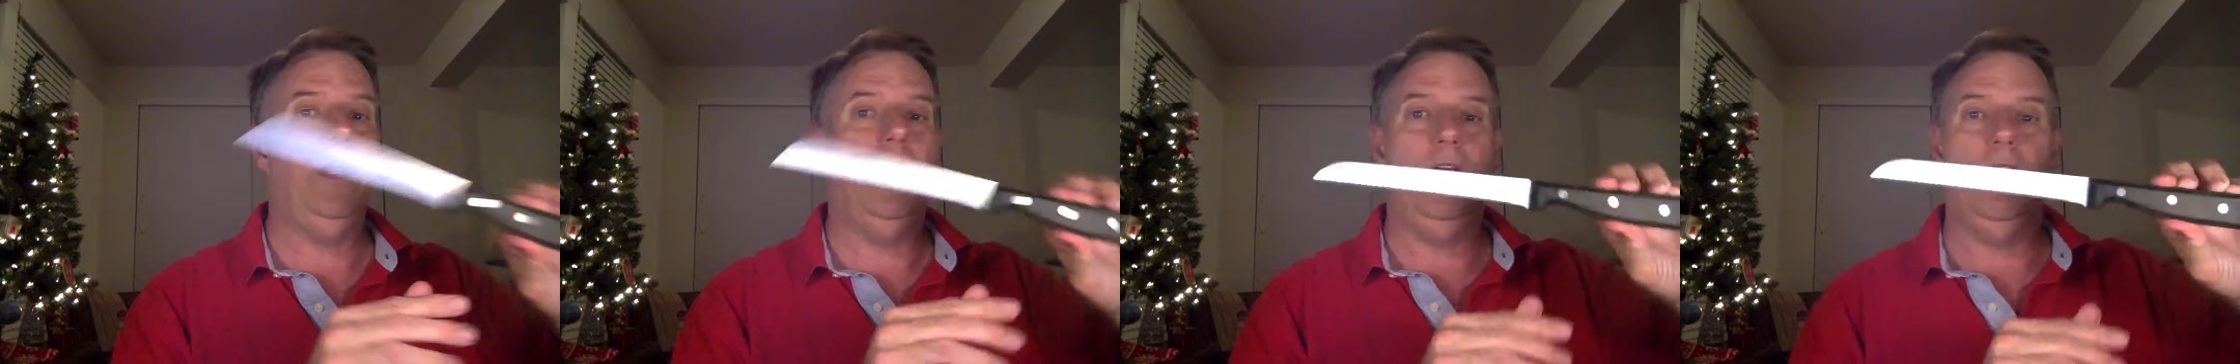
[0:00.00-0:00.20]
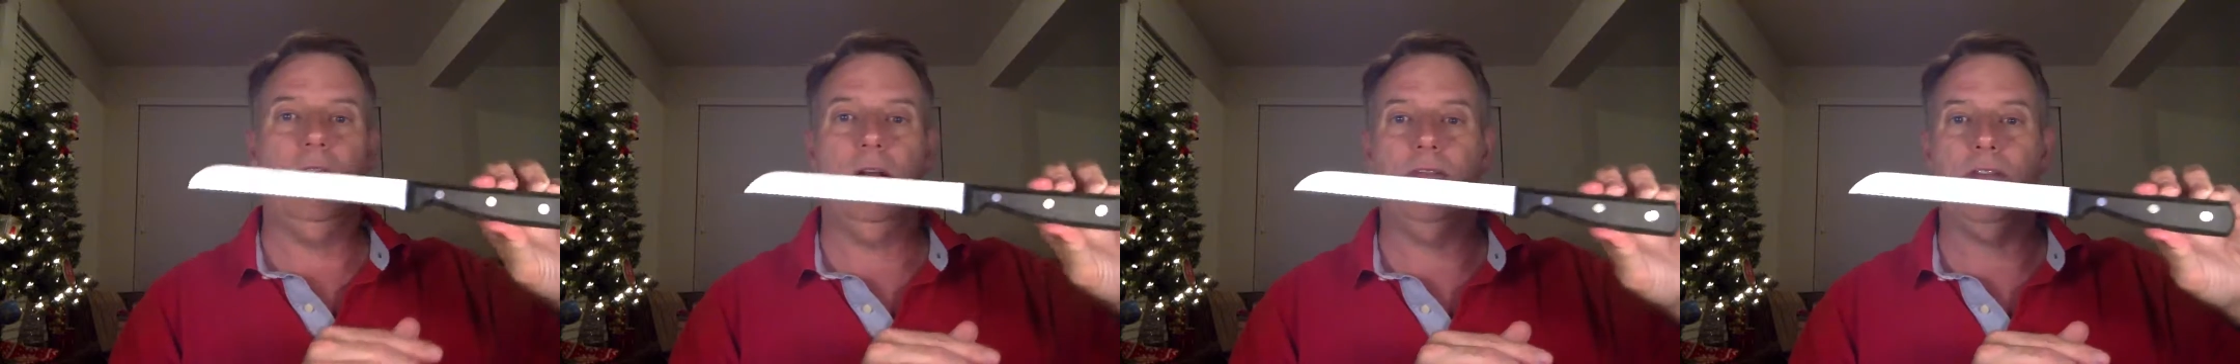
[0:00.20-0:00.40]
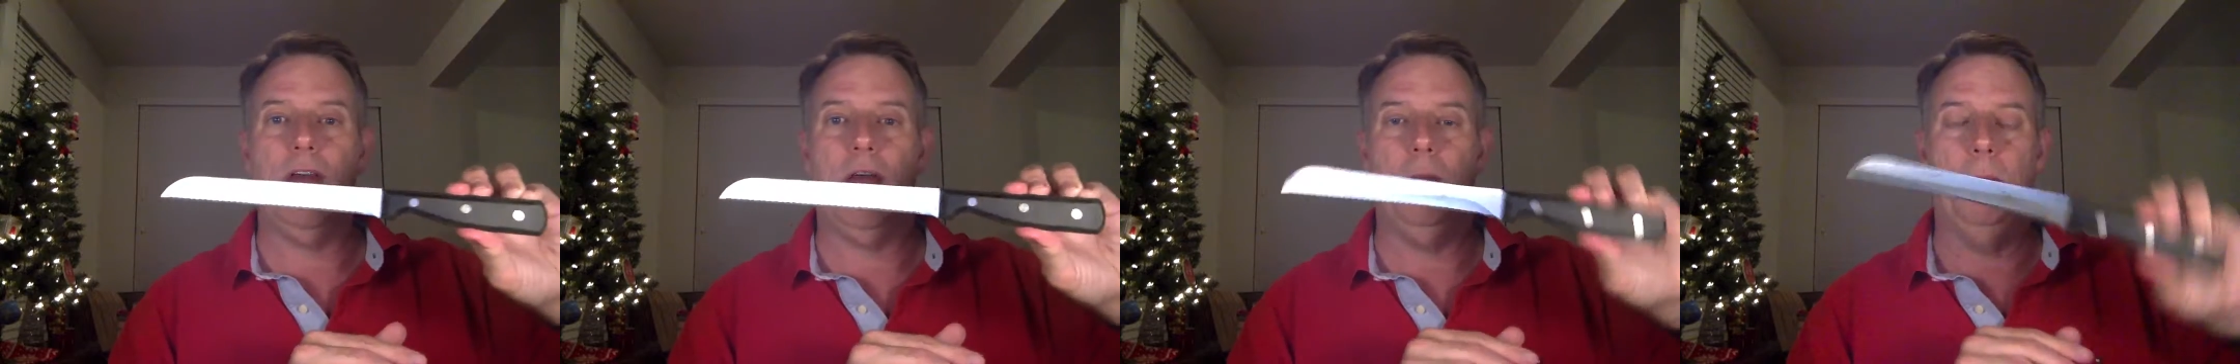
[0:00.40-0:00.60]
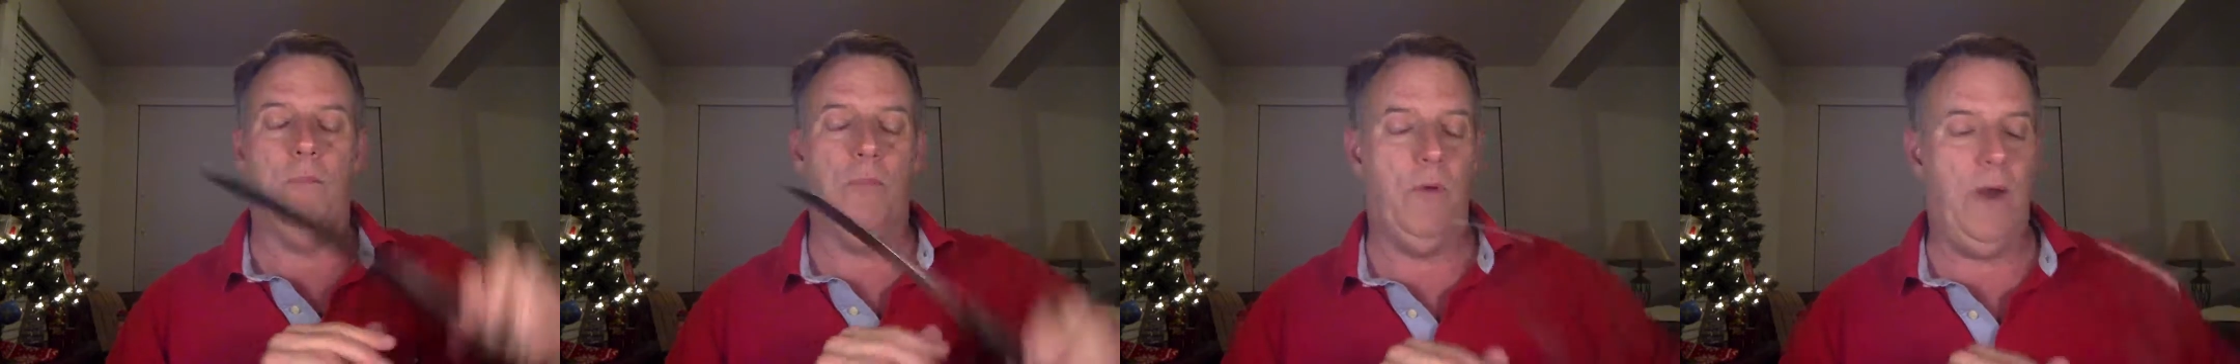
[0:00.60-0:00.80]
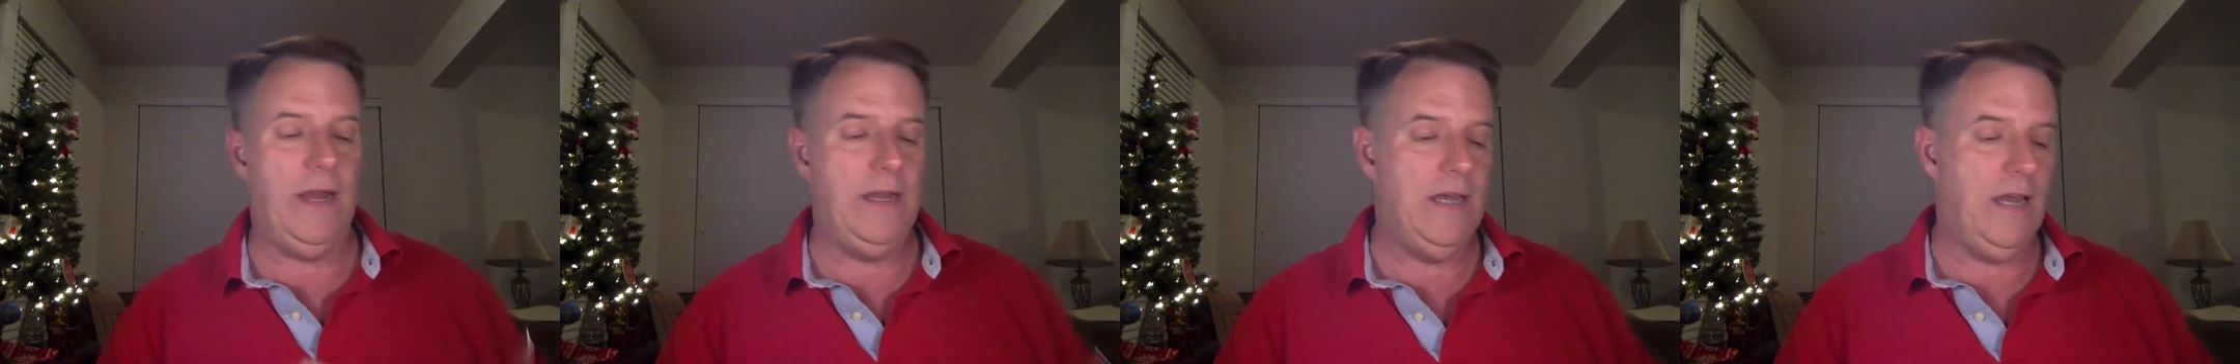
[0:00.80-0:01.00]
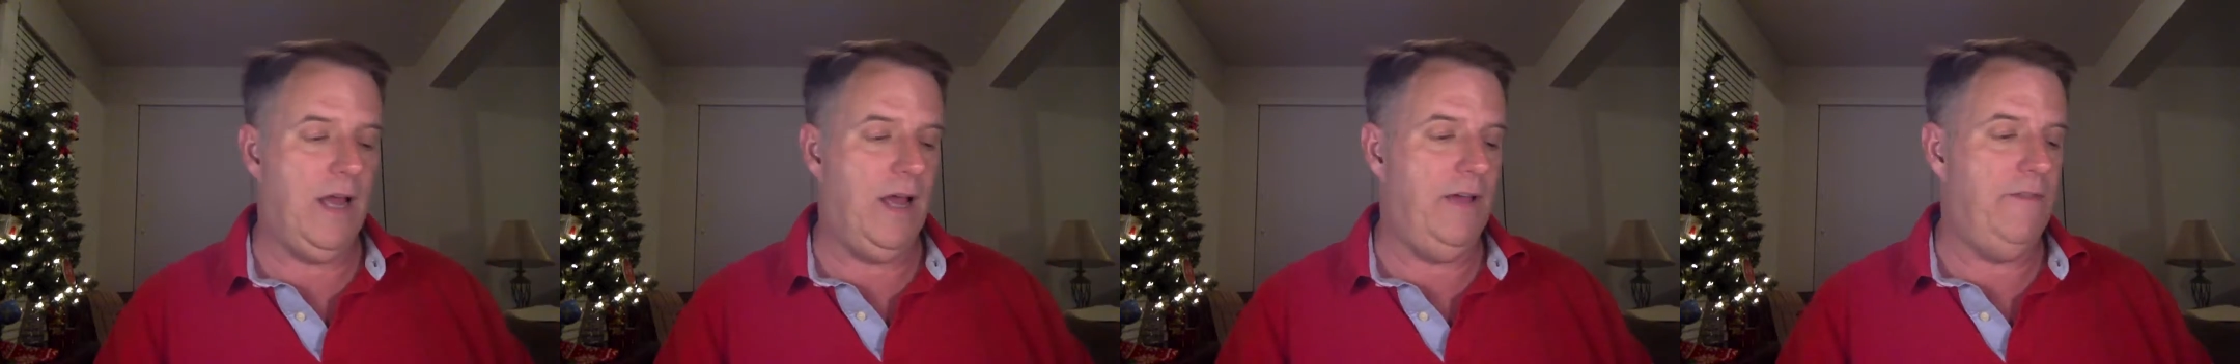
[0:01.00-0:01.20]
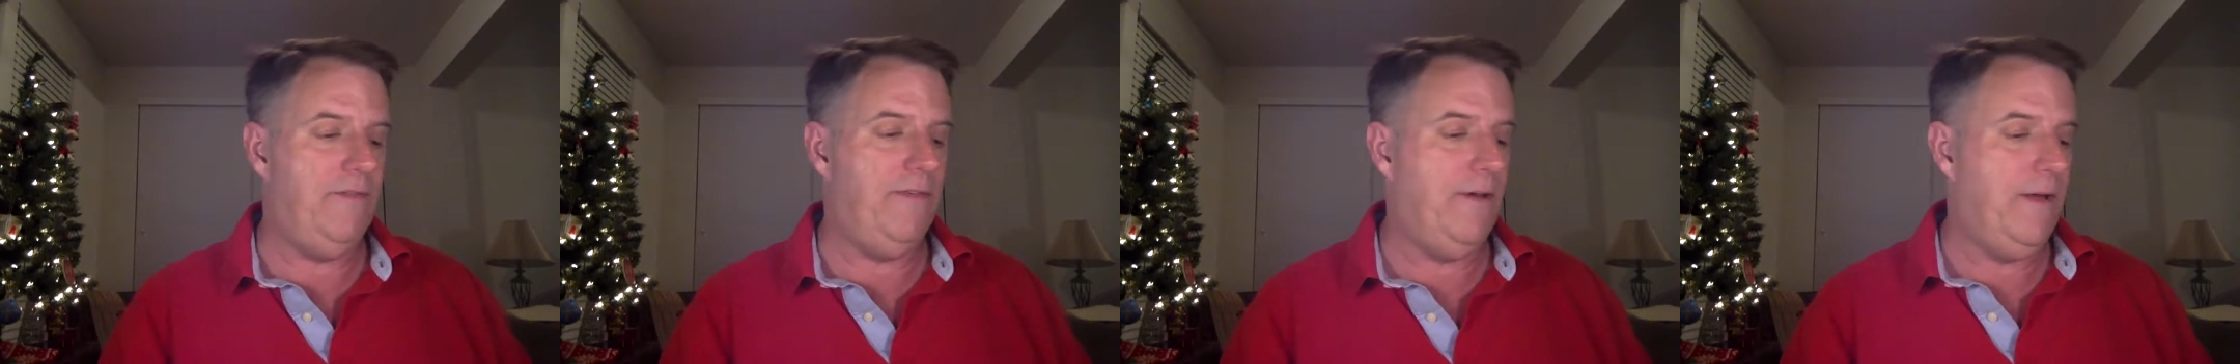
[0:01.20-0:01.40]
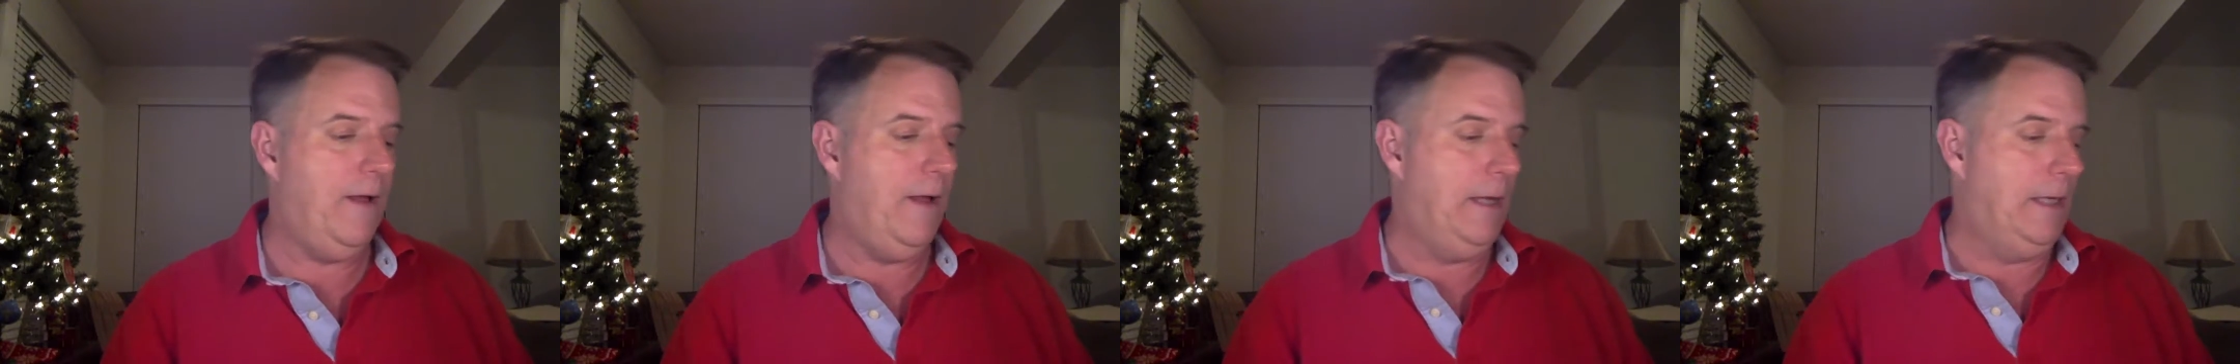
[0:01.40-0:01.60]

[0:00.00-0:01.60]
here. I've got a bread knife.